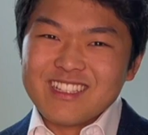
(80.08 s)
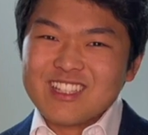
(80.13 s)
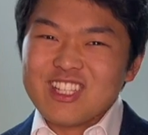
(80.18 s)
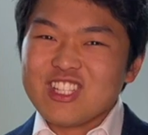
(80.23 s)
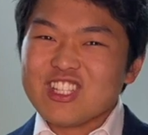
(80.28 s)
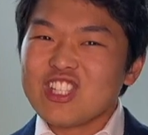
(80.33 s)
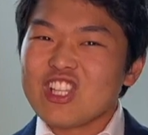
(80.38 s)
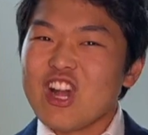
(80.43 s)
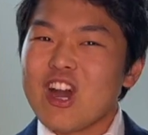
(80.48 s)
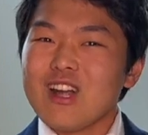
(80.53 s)

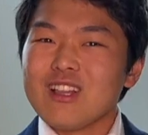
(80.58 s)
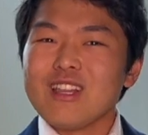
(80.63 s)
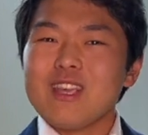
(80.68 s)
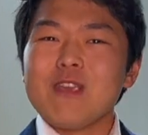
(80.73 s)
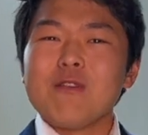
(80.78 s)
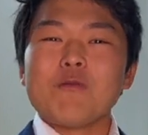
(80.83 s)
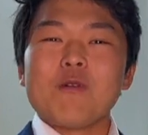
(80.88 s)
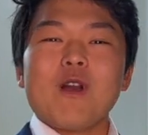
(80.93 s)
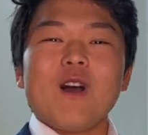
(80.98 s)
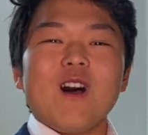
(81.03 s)
the
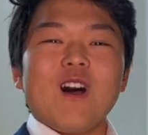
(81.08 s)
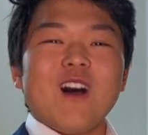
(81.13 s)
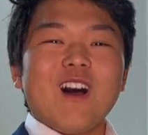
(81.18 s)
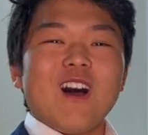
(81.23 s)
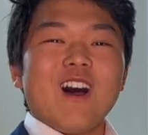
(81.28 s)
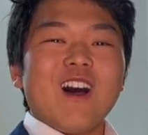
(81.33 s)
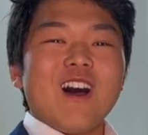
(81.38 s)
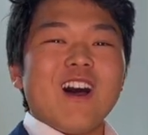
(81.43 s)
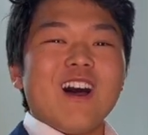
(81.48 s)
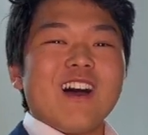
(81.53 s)
Jolly
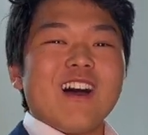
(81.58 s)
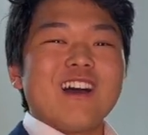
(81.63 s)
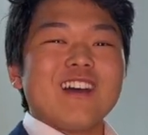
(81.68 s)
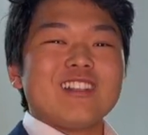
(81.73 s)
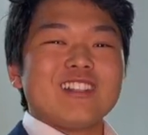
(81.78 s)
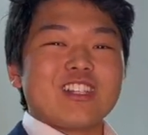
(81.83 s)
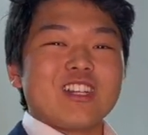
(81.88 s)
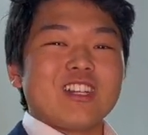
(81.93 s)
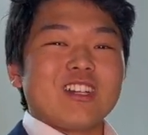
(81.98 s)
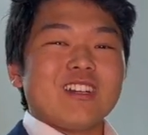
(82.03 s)

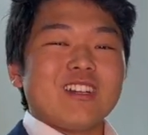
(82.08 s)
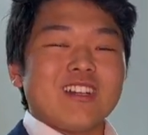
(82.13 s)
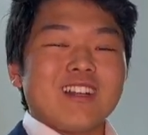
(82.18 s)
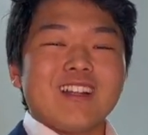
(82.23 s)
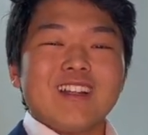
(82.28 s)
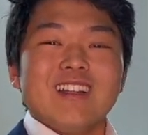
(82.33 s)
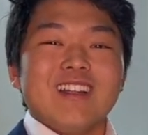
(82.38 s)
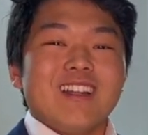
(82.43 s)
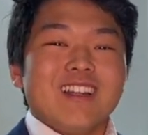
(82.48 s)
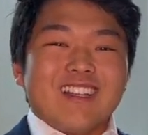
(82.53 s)
Roger.
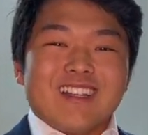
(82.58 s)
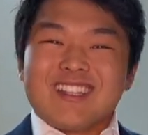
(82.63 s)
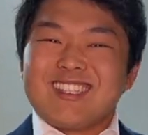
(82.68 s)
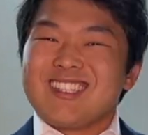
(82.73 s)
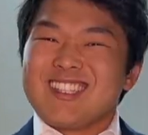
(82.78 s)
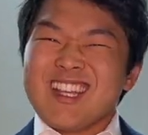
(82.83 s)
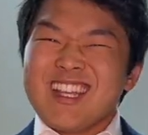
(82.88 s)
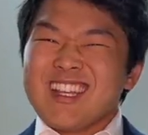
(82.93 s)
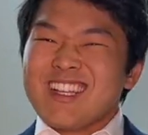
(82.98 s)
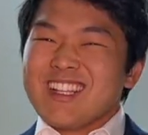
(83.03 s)

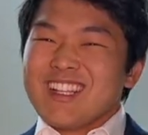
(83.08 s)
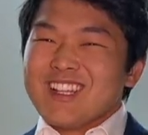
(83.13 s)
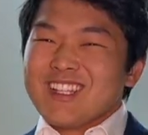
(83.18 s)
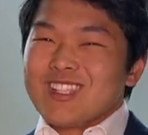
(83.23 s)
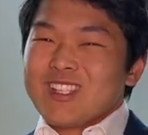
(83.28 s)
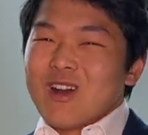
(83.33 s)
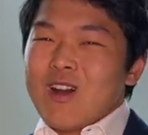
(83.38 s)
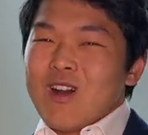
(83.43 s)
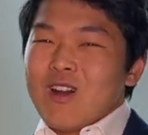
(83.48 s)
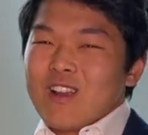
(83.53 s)
Sing a
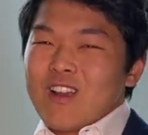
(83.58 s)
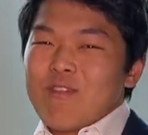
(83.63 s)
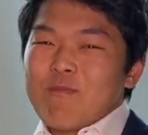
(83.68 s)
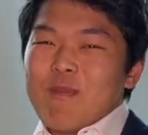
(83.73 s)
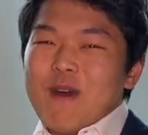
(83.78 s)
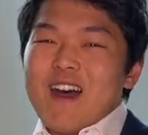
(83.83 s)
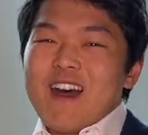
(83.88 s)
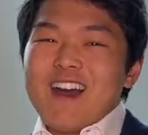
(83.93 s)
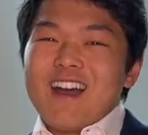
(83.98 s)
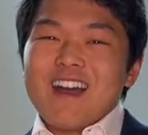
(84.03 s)
song
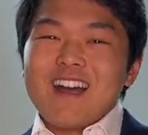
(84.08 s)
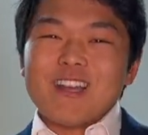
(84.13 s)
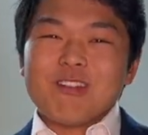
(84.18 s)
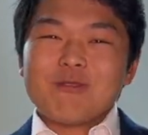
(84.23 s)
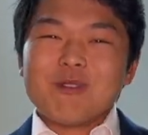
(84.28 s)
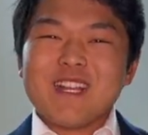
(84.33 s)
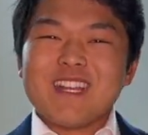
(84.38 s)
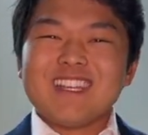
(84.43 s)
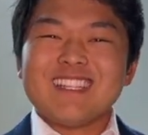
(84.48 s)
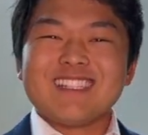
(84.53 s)
of
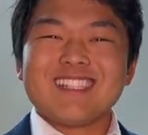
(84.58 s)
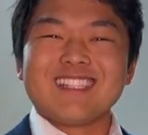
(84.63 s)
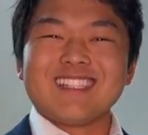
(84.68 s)
pirates